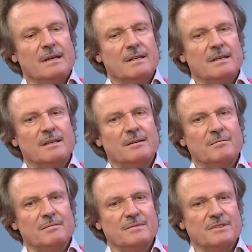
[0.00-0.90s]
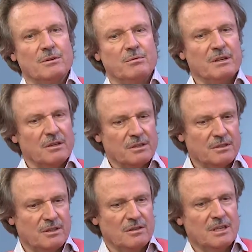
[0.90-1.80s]
So we're going to
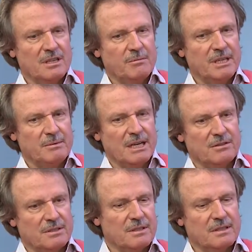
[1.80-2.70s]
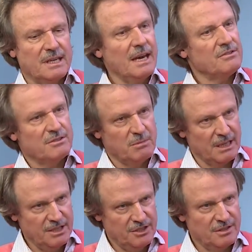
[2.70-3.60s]
talk a little bit about catheter
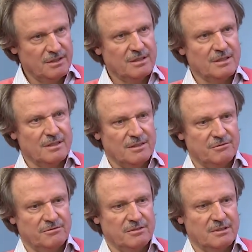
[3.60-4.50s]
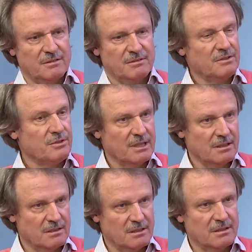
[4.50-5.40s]
ablation of
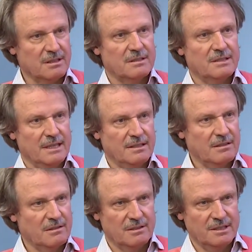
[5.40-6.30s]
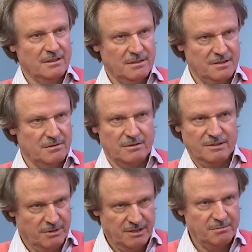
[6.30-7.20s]
ventricular tachycardias or
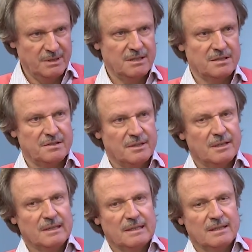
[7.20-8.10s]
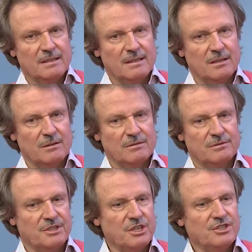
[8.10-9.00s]
arrhythmias. Now,
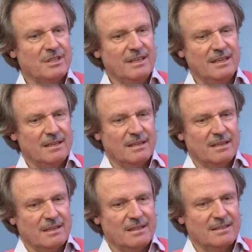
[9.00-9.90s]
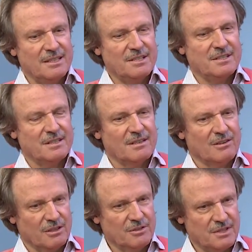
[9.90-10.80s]
traditionally, these
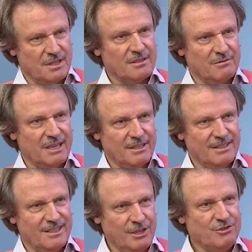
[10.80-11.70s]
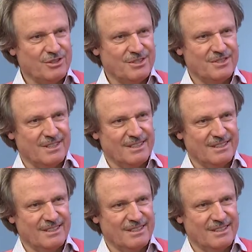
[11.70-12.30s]
are considered very dangerous